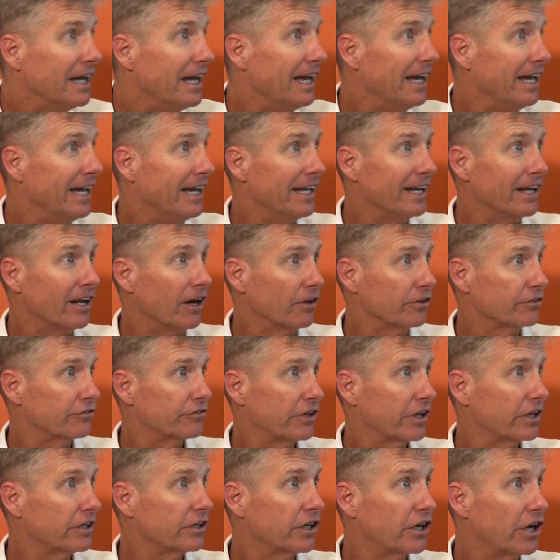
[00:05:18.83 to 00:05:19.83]
And all of a
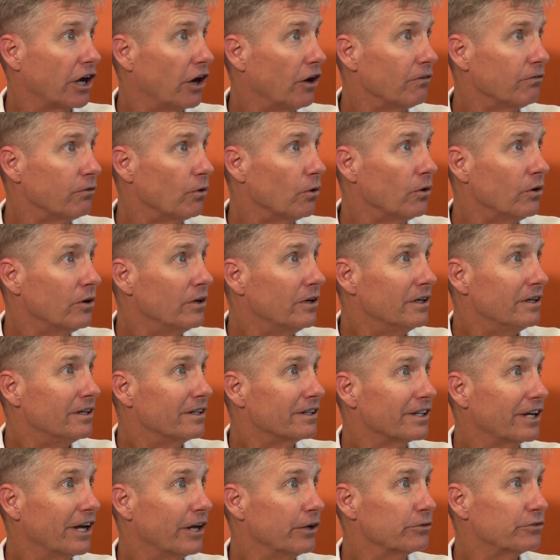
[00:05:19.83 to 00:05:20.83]
sudden, Covil
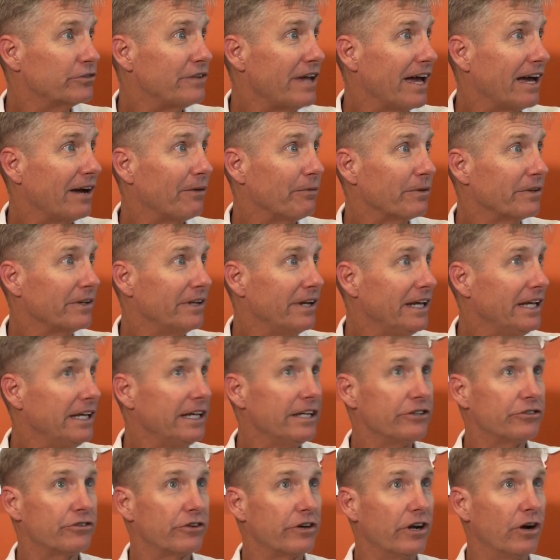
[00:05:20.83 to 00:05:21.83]
goes down with a
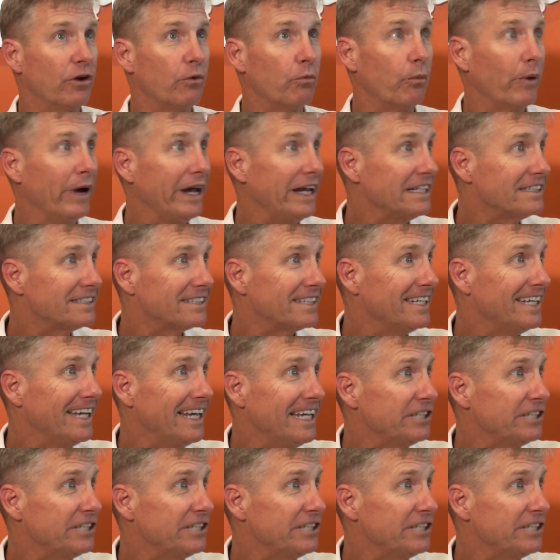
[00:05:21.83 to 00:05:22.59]
knee injury on Wednesday.